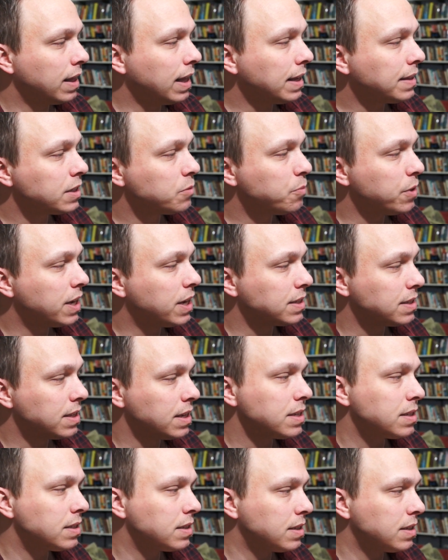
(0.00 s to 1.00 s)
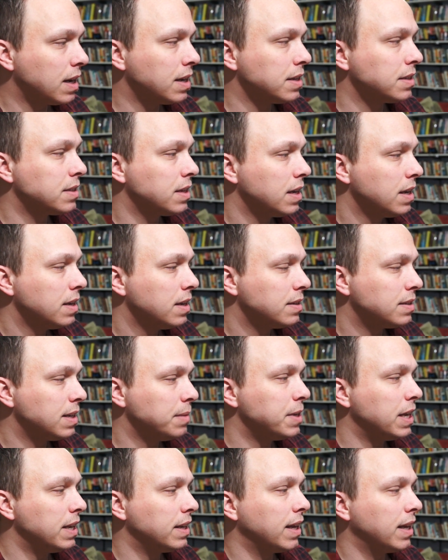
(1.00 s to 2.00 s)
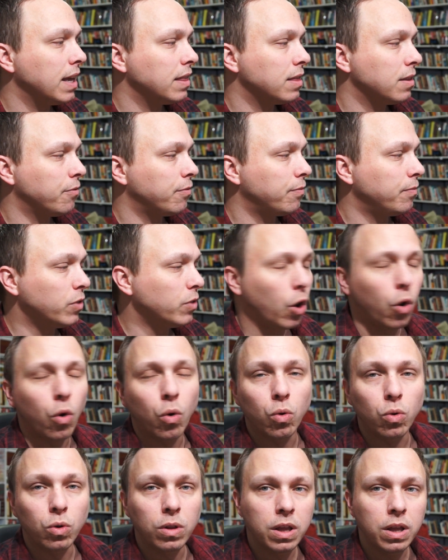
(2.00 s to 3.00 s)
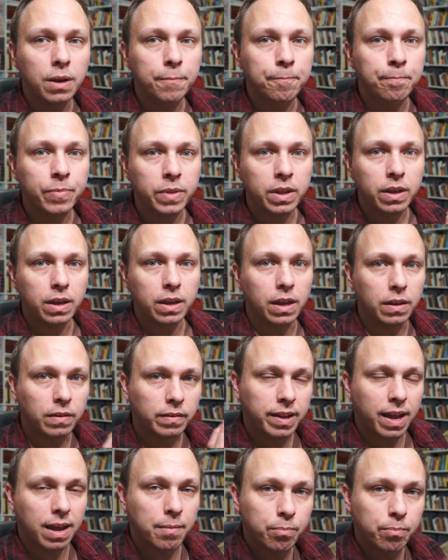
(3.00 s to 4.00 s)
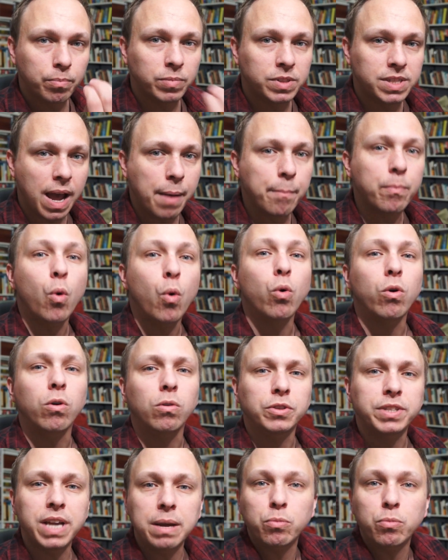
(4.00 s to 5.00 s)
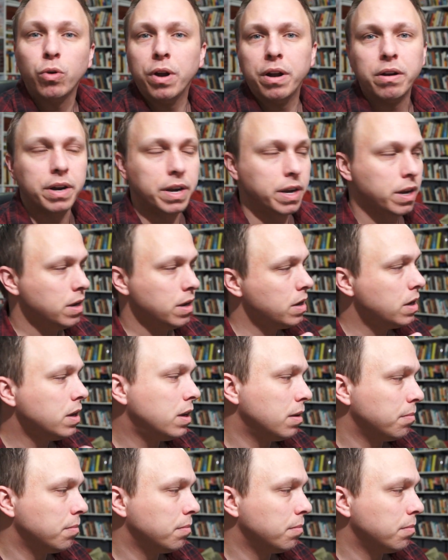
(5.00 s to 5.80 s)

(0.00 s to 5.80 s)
I like this because this does seem to indicate the hole is temporary.